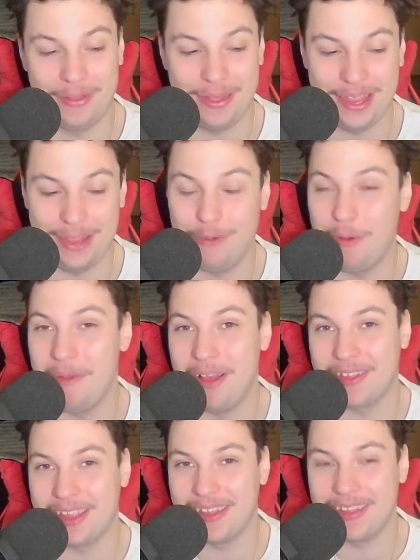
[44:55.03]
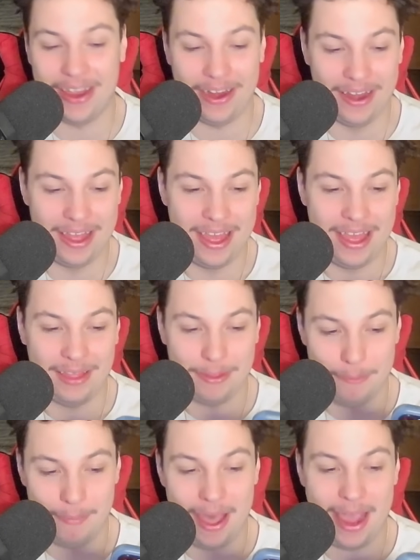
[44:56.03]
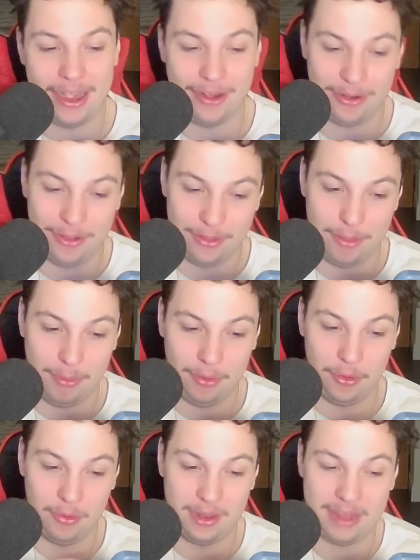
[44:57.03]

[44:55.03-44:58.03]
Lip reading: the Evo Musketeer, the Minor, the Balloon.